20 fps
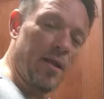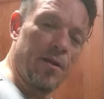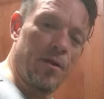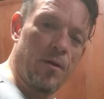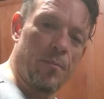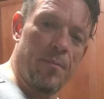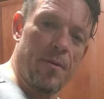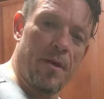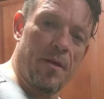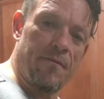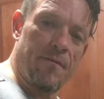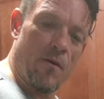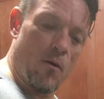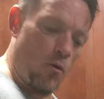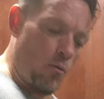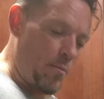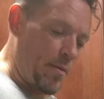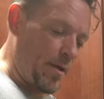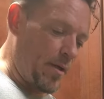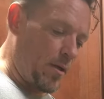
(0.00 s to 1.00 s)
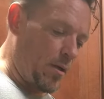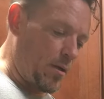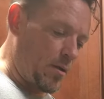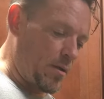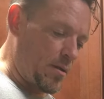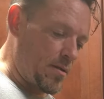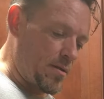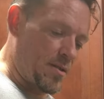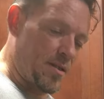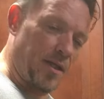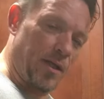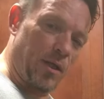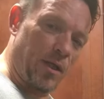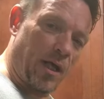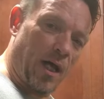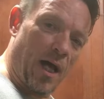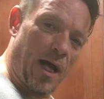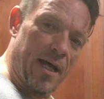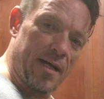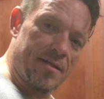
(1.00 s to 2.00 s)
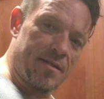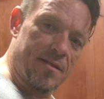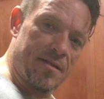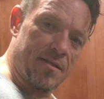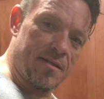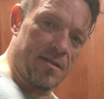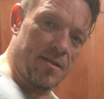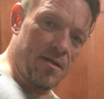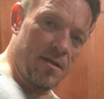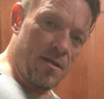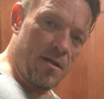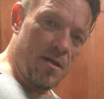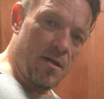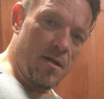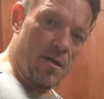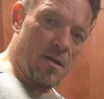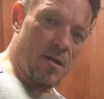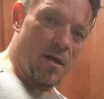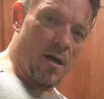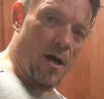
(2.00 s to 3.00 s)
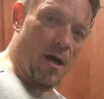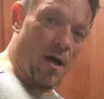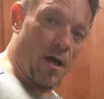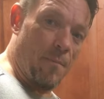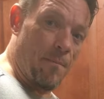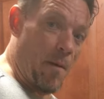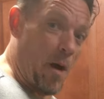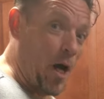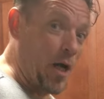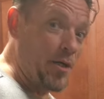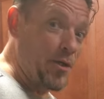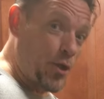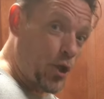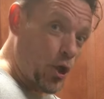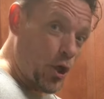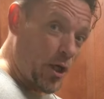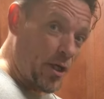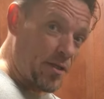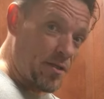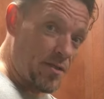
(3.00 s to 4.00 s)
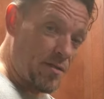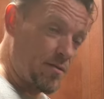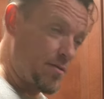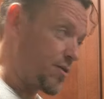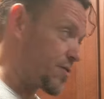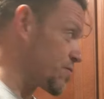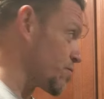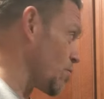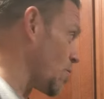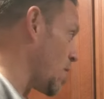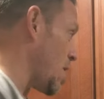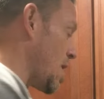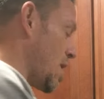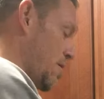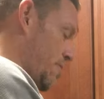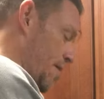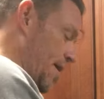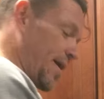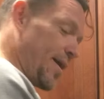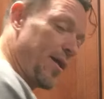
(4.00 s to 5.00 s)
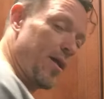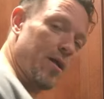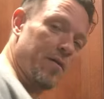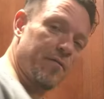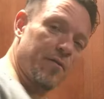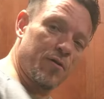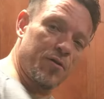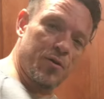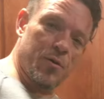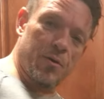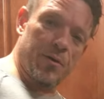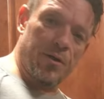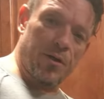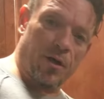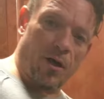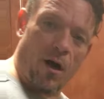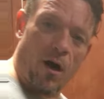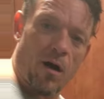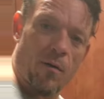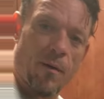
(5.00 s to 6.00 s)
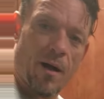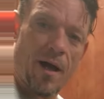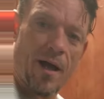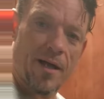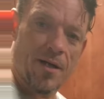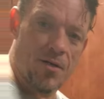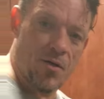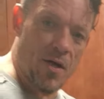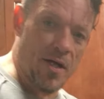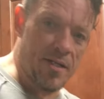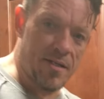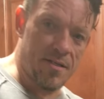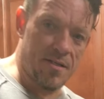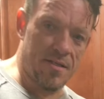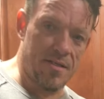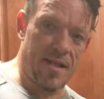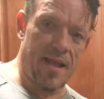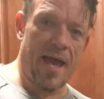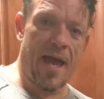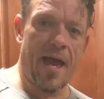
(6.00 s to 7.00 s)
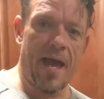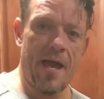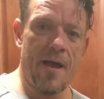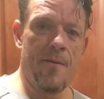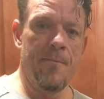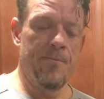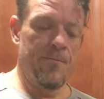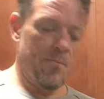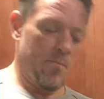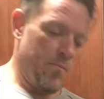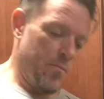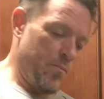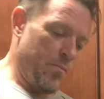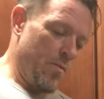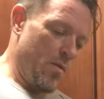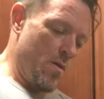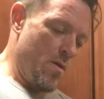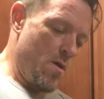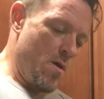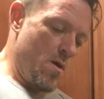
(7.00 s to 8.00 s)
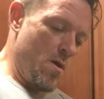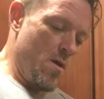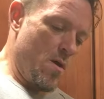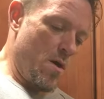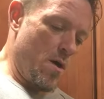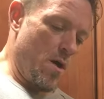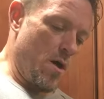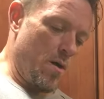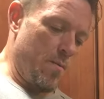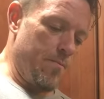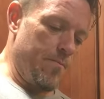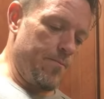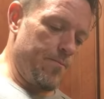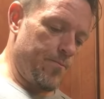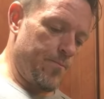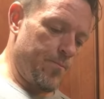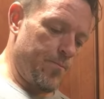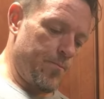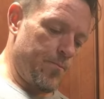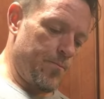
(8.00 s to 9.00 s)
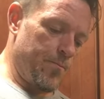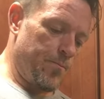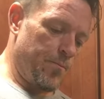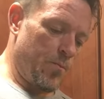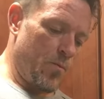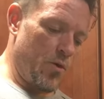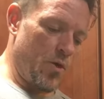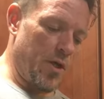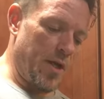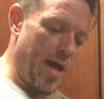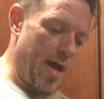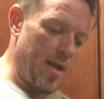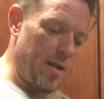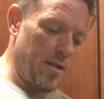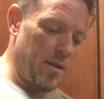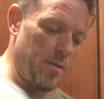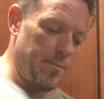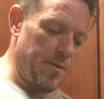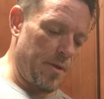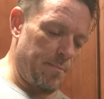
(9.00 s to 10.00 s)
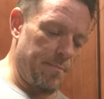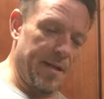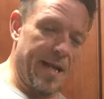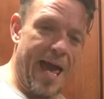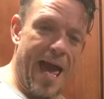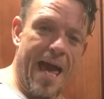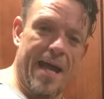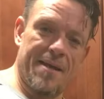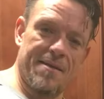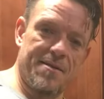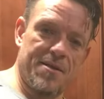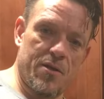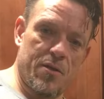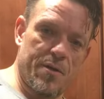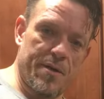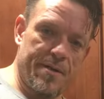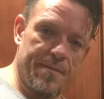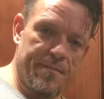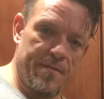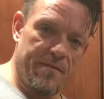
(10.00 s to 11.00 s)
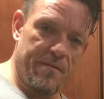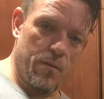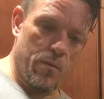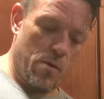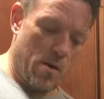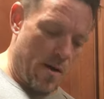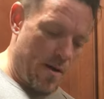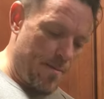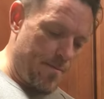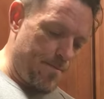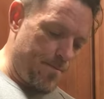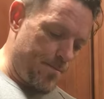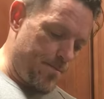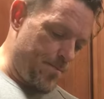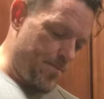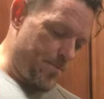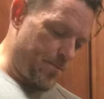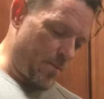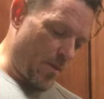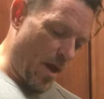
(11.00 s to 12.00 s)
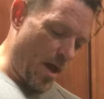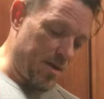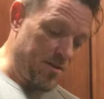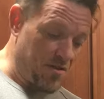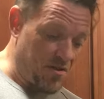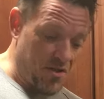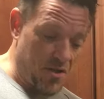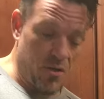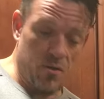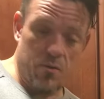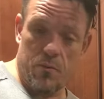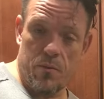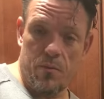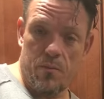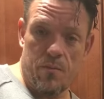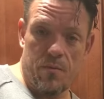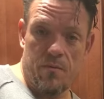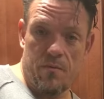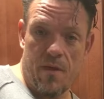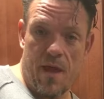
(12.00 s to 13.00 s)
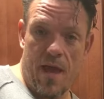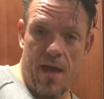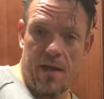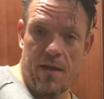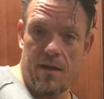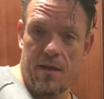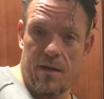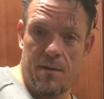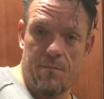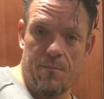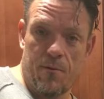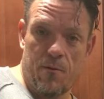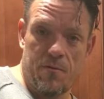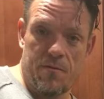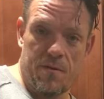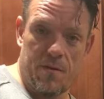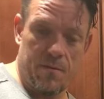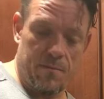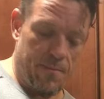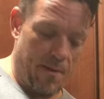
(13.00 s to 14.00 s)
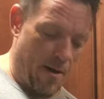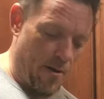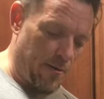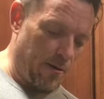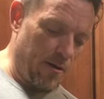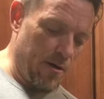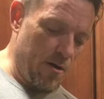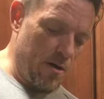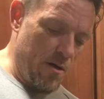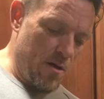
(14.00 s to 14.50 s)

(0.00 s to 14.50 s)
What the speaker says: a little bit of oatmeal, steel cuts, uncooked, just raw right here if you're doing your carbohydrates day. You can add a little bit of banana to it if you want. I just do it with egg and protein powder.